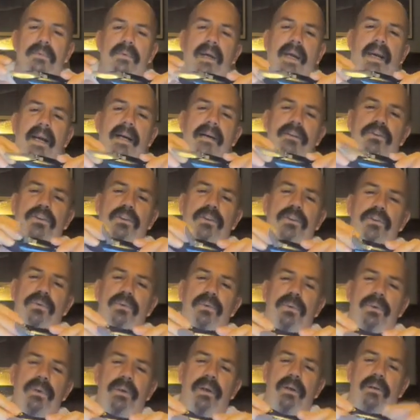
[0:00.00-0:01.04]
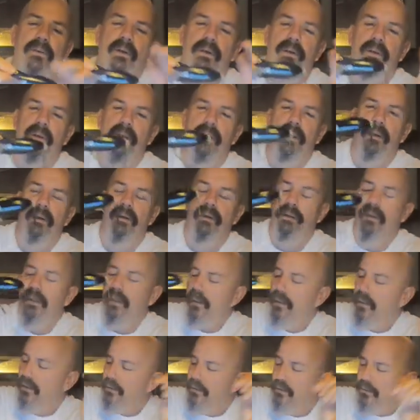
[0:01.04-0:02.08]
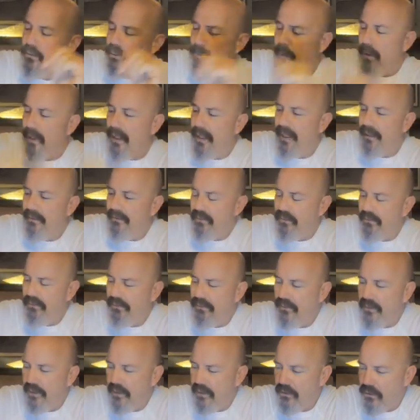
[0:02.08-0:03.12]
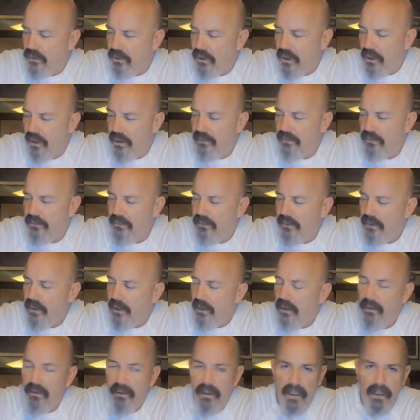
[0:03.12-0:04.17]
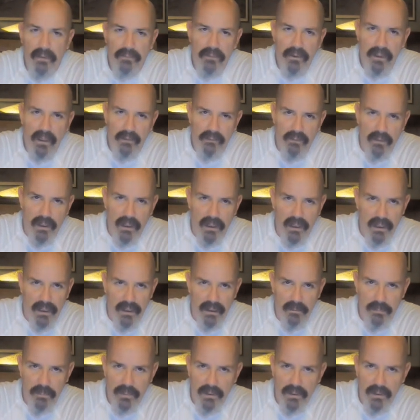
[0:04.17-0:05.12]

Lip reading: action to it and everything. Drives the fish nuts. Have to have a lot of